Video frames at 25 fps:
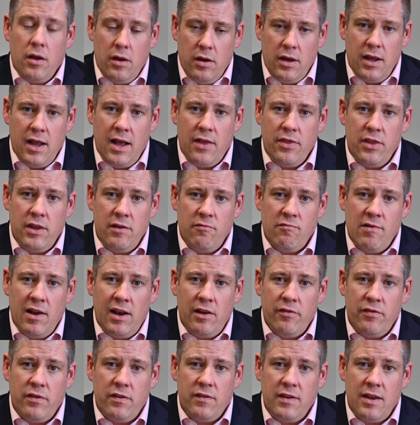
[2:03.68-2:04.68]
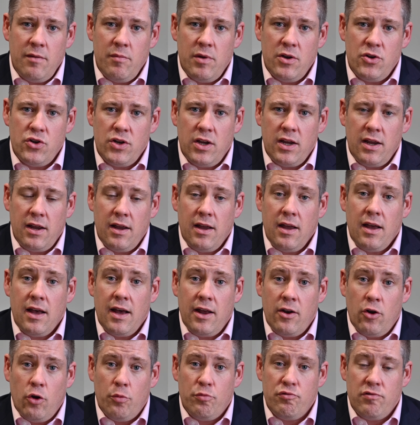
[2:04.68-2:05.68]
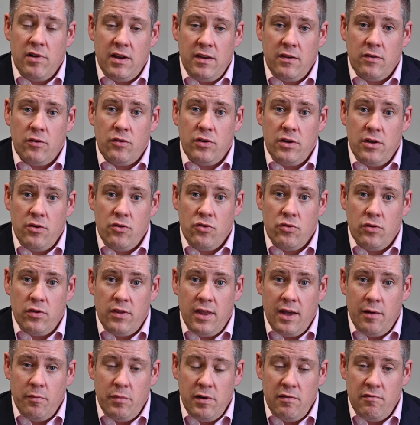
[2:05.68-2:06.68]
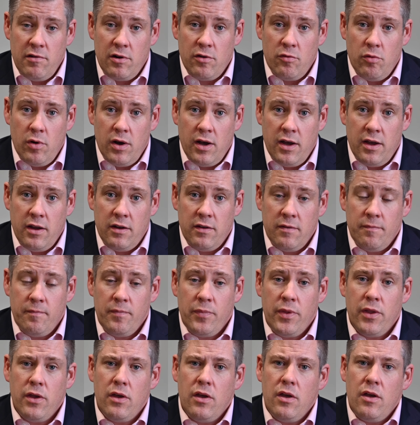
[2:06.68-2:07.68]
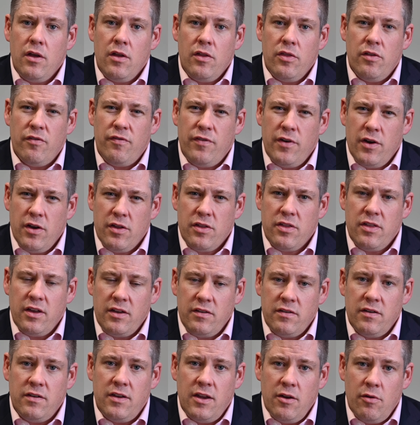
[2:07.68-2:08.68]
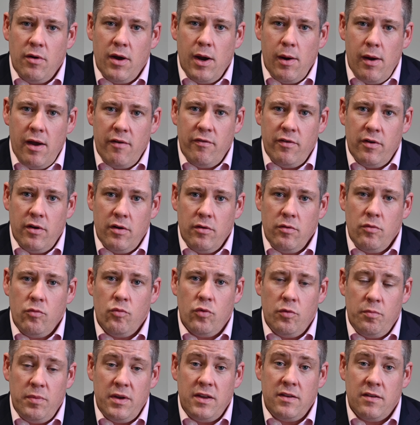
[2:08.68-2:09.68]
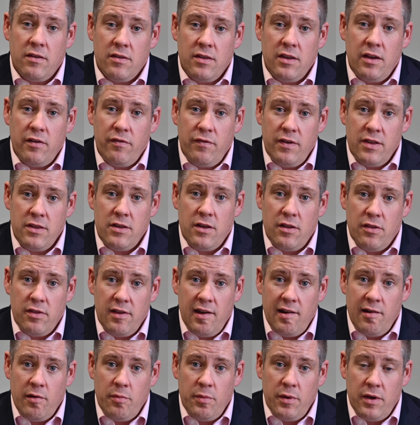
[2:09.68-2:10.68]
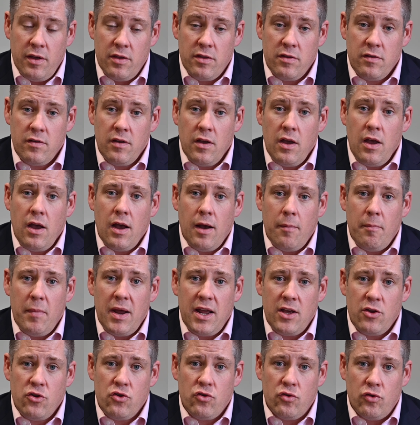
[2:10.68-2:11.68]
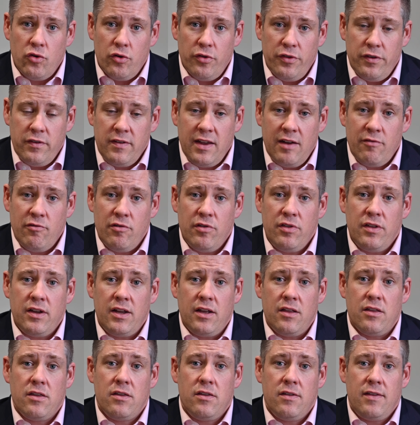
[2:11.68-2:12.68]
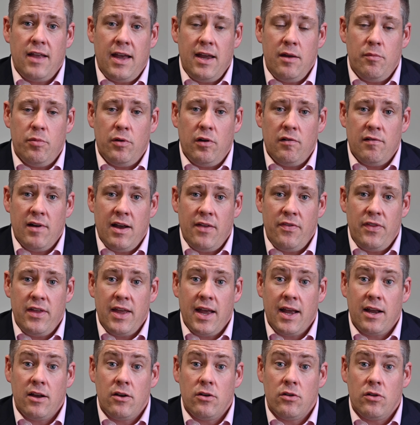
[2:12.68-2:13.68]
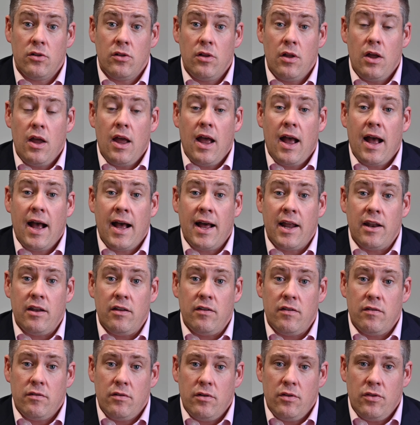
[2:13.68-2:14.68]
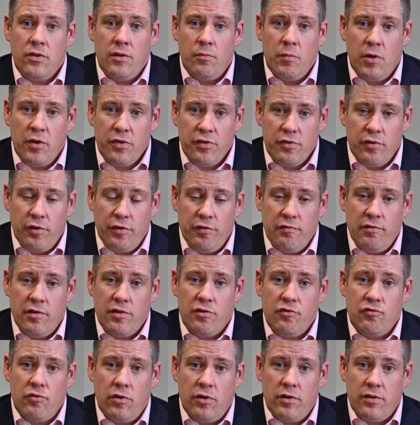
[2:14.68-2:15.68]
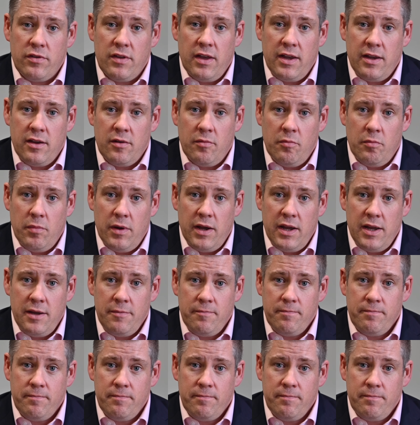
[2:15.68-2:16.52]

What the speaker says: get the relevant imaging and operate on you should that be required. The first thing to do, however, would be to see a physiotherapist and make sure that everything is stable around the ankle and the muscles are as strong as they can be.